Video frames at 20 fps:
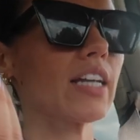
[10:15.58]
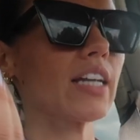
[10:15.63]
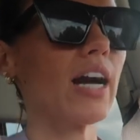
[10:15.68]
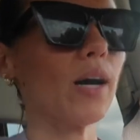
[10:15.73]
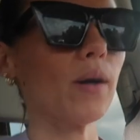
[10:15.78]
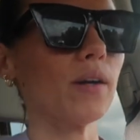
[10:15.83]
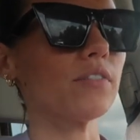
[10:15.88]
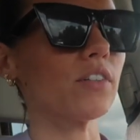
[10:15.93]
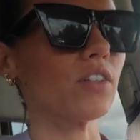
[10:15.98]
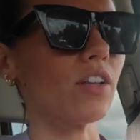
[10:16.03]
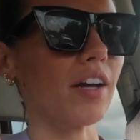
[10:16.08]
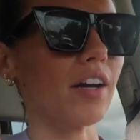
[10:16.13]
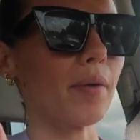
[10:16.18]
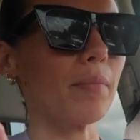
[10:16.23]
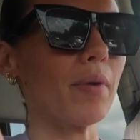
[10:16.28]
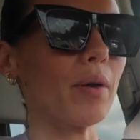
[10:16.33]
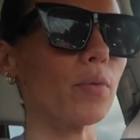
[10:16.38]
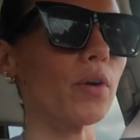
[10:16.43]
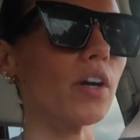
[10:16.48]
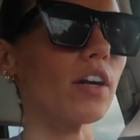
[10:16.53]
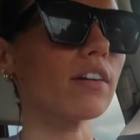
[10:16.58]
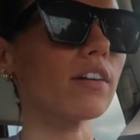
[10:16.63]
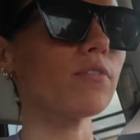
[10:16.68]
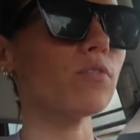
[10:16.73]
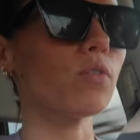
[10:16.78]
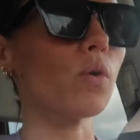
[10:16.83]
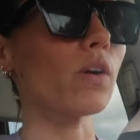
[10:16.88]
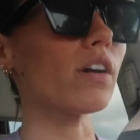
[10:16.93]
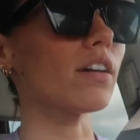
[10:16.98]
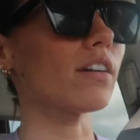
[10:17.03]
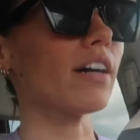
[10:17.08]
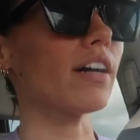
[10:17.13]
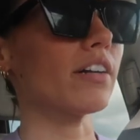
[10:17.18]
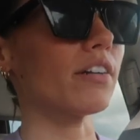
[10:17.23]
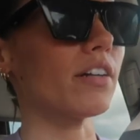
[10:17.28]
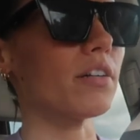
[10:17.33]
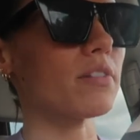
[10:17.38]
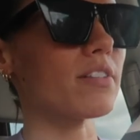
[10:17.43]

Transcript: however long I'm at work for, I don't know,